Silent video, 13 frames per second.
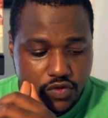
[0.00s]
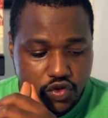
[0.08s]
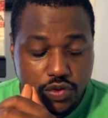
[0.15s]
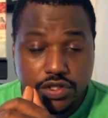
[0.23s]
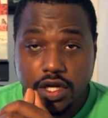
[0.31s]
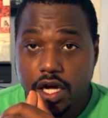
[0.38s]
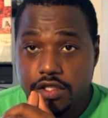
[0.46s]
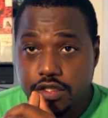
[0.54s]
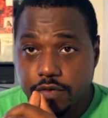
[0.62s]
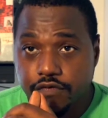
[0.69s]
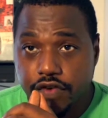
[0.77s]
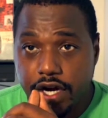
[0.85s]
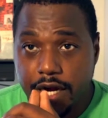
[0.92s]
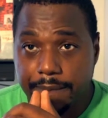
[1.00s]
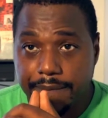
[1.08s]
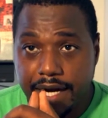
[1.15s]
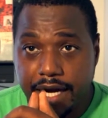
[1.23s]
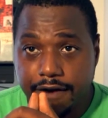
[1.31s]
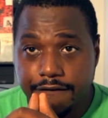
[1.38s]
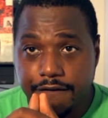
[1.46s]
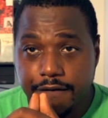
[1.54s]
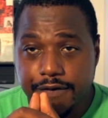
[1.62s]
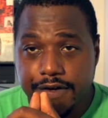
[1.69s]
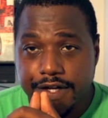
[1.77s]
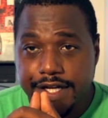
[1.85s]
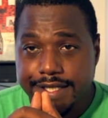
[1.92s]
What's also very
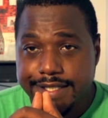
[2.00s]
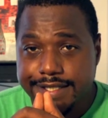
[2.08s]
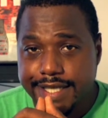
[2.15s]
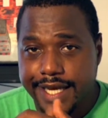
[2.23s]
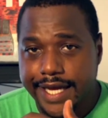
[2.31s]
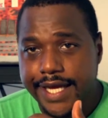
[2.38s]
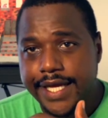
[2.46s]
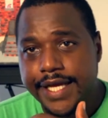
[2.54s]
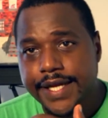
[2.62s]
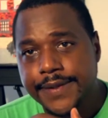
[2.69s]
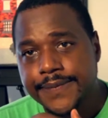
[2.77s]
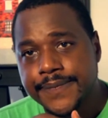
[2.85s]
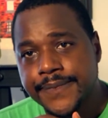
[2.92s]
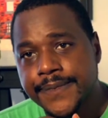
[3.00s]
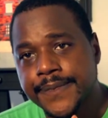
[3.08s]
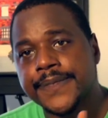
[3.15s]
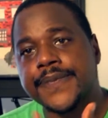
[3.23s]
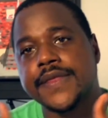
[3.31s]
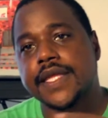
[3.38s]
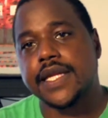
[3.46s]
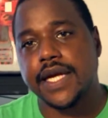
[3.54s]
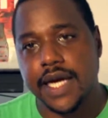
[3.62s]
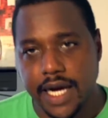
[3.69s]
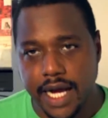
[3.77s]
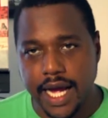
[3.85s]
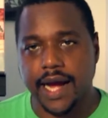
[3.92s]
powerful, say
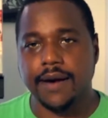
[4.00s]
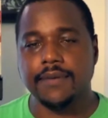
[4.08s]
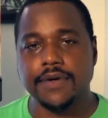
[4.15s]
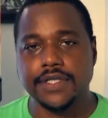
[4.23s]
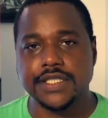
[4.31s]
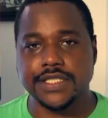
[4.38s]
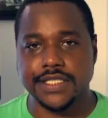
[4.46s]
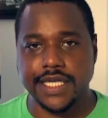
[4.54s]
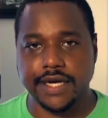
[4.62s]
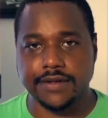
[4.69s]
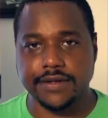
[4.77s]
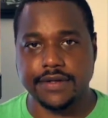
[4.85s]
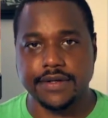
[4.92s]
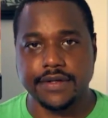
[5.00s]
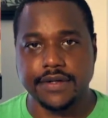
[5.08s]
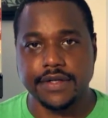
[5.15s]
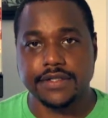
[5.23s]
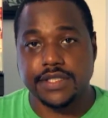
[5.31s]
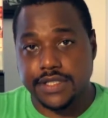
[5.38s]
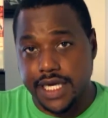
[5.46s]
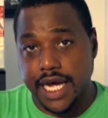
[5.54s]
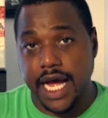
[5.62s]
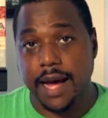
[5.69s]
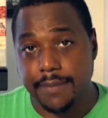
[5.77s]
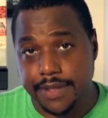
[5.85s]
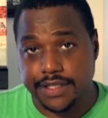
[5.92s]
I was a sailor. Since
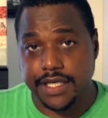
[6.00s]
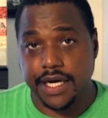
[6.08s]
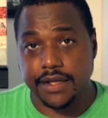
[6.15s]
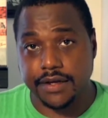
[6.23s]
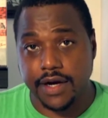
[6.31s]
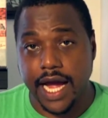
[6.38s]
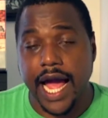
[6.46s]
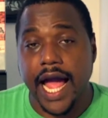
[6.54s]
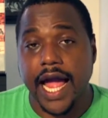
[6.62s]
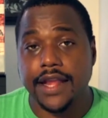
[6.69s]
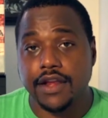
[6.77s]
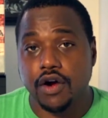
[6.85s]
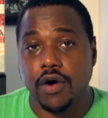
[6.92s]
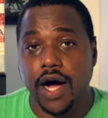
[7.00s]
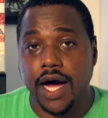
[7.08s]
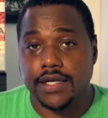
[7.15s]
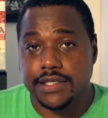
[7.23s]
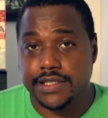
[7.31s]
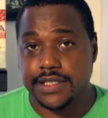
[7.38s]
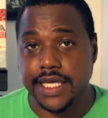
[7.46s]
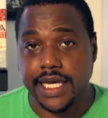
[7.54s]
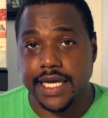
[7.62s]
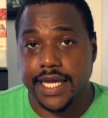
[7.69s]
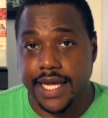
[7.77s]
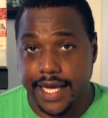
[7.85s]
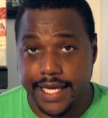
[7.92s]
I'm a sailor, I know how to
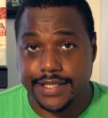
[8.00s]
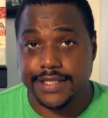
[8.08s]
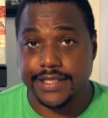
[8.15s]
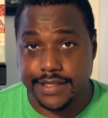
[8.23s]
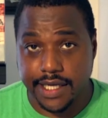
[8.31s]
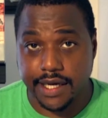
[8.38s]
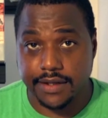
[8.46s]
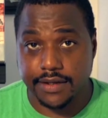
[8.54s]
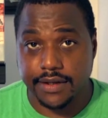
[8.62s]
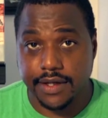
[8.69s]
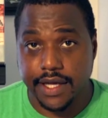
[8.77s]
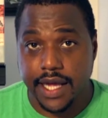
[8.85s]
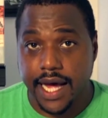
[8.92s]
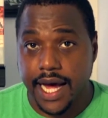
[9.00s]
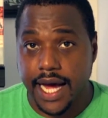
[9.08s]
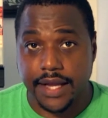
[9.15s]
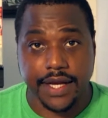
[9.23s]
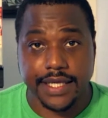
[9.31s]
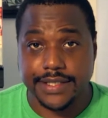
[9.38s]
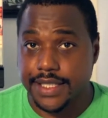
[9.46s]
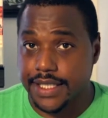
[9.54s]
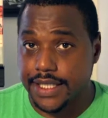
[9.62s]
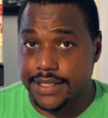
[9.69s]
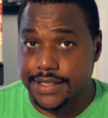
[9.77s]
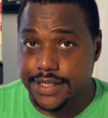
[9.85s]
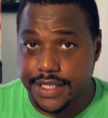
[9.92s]
stand as a sailor. I know how to stand
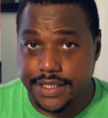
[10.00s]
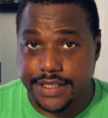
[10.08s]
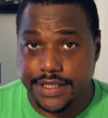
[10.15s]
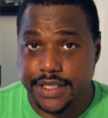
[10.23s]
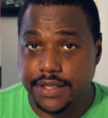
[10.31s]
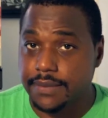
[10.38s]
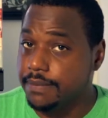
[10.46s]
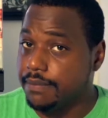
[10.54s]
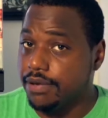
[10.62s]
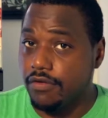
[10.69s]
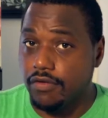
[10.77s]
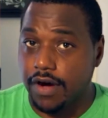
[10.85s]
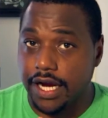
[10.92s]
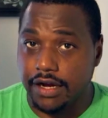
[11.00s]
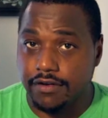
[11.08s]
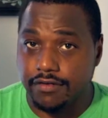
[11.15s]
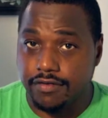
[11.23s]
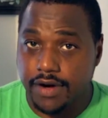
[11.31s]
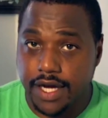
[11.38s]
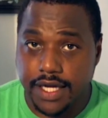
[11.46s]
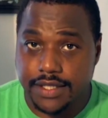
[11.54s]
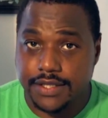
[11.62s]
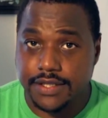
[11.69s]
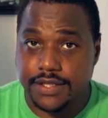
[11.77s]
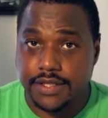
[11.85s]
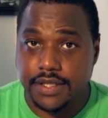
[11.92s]
at attention, parade
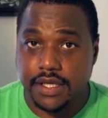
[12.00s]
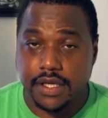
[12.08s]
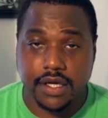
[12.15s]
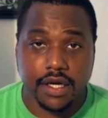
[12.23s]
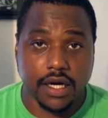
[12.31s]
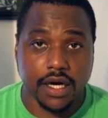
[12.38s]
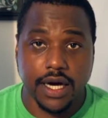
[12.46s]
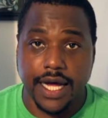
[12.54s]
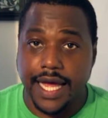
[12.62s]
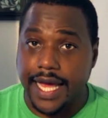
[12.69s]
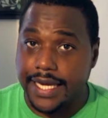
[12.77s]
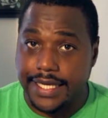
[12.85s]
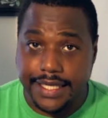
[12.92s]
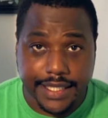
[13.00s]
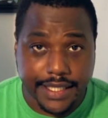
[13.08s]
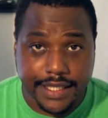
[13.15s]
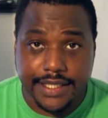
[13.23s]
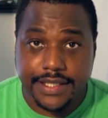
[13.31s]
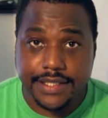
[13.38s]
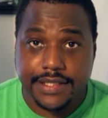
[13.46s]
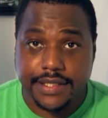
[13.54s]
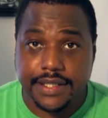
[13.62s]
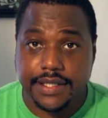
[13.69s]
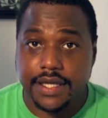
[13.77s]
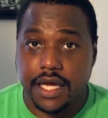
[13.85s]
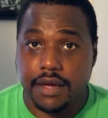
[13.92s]
rest, at ease.
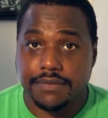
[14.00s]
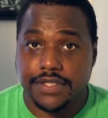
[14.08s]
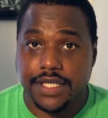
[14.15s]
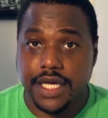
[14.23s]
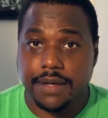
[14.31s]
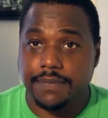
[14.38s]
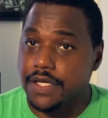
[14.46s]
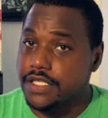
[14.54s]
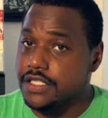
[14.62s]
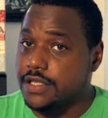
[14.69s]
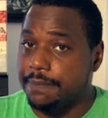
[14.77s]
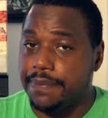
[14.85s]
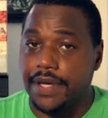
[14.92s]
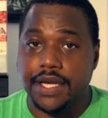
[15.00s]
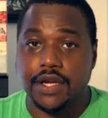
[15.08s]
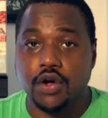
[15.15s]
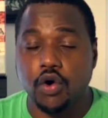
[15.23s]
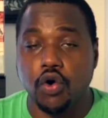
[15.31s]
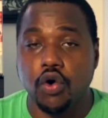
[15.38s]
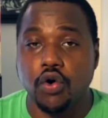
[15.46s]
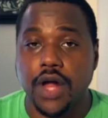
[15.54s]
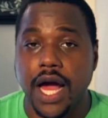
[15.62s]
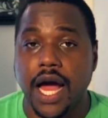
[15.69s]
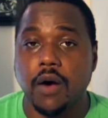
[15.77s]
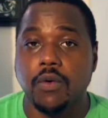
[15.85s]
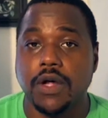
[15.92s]
You know what I'm saying? Because depending on
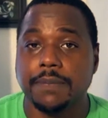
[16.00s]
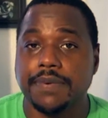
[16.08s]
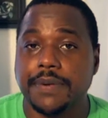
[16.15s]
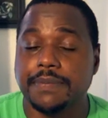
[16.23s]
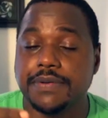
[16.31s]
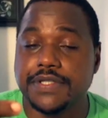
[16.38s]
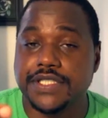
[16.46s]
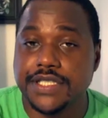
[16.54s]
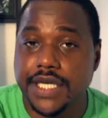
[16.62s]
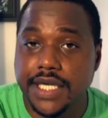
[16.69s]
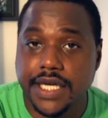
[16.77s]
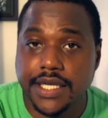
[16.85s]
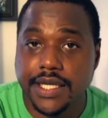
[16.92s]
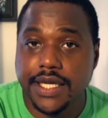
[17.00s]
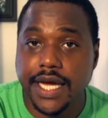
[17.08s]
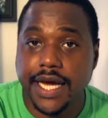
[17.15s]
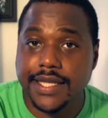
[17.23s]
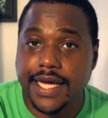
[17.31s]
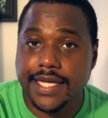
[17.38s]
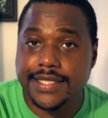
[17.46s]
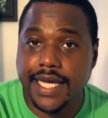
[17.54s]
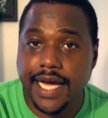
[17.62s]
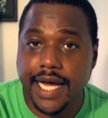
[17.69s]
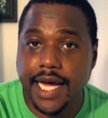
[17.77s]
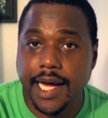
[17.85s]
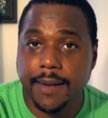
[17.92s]
how I want to be presented at that
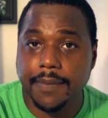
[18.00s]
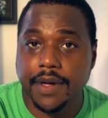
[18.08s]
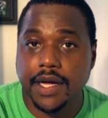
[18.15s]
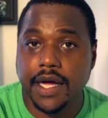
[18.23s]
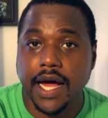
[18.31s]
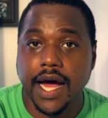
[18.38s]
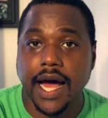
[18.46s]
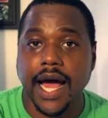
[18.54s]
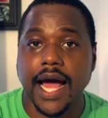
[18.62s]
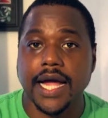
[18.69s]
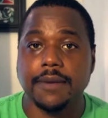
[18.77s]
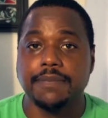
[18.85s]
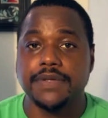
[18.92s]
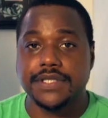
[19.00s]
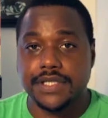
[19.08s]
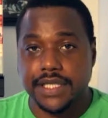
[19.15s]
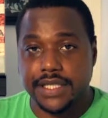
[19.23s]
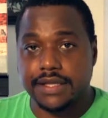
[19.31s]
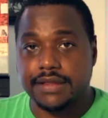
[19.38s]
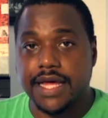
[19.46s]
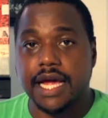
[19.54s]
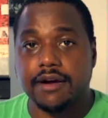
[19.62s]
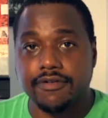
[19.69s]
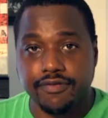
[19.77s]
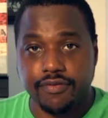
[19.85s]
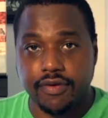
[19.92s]
time, I can present
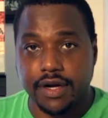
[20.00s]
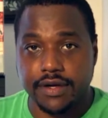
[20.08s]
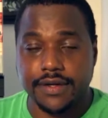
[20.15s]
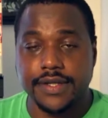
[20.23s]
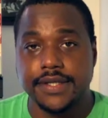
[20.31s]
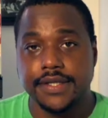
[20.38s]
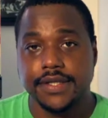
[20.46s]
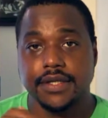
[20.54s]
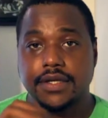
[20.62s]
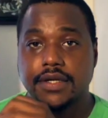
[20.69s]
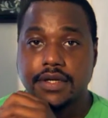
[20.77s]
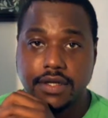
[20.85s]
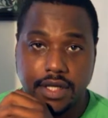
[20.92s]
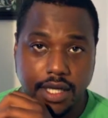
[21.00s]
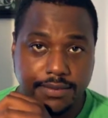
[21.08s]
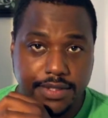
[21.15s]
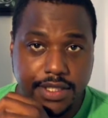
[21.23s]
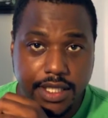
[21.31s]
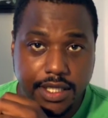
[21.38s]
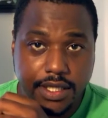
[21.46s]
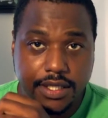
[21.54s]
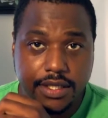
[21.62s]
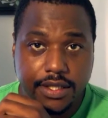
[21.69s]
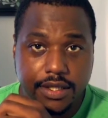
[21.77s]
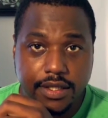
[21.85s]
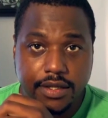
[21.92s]
that front. You know what I'm saying?